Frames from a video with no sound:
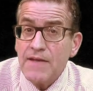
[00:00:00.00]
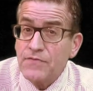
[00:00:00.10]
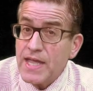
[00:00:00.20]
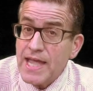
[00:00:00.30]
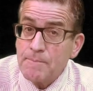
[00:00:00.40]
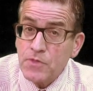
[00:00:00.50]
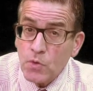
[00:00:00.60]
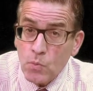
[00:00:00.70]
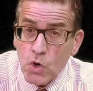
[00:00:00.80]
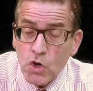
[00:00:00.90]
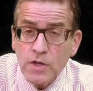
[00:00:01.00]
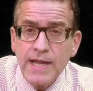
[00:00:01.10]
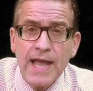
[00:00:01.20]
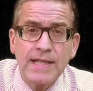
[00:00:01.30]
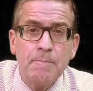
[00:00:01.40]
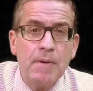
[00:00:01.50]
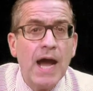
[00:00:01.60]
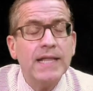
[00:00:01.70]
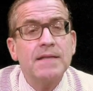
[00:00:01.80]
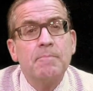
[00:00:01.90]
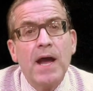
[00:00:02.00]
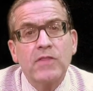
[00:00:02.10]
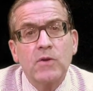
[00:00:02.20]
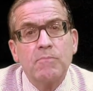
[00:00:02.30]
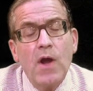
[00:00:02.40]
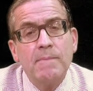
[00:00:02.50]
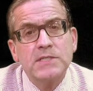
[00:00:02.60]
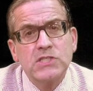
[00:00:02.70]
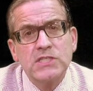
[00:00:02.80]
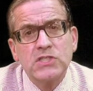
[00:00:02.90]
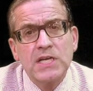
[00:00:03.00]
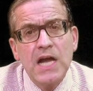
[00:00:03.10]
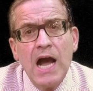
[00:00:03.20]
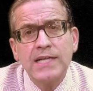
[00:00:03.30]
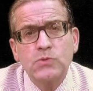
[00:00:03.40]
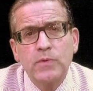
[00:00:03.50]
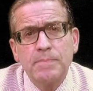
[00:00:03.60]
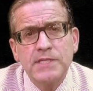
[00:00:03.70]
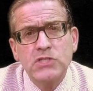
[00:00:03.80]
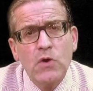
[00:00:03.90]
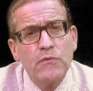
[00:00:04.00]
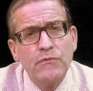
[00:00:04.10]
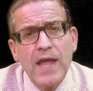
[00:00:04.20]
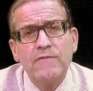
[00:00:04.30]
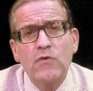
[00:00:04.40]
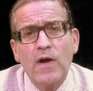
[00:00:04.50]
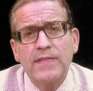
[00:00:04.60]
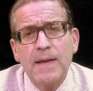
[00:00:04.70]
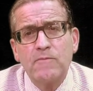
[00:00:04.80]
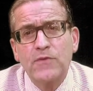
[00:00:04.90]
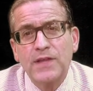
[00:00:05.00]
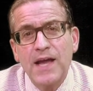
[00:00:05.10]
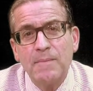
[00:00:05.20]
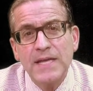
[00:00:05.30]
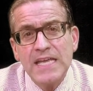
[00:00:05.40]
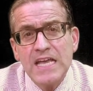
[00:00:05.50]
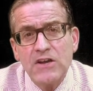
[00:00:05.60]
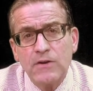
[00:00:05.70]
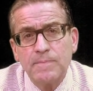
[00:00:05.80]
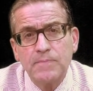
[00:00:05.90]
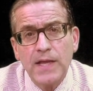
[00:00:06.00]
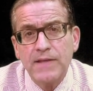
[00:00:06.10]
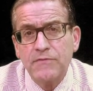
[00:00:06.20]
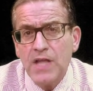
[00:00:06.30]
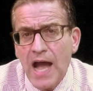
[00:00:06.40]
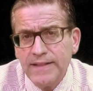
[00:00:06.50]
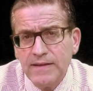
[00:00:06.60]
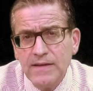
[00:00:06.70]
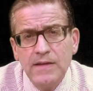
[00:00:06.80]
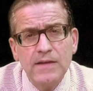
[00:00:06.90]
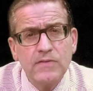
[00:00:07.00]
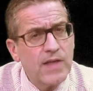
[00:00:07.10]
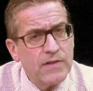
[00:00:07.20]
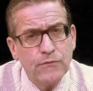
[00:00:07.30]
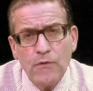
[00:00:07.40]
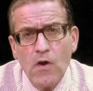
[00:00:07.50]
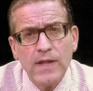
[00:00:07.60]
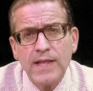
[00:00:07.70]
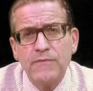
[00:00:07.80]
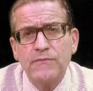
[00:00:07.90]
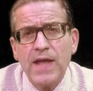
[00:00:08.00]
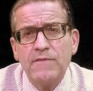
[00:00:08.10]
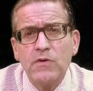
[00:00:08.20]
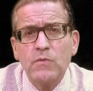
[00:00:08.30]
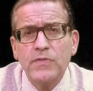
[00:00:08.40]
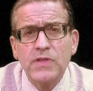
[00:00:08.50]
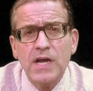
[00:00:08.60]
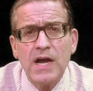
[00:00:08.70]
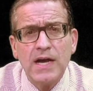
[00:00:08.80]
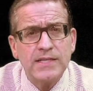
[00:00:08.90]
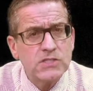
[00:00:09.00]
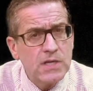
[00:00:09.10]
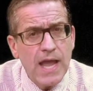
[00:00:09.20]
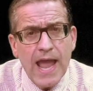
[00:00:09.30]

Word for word: If they kept their word and abided by their promises, the gods would bestow favor on them for the coming year. And if not, they'd fall out of favor with the gods.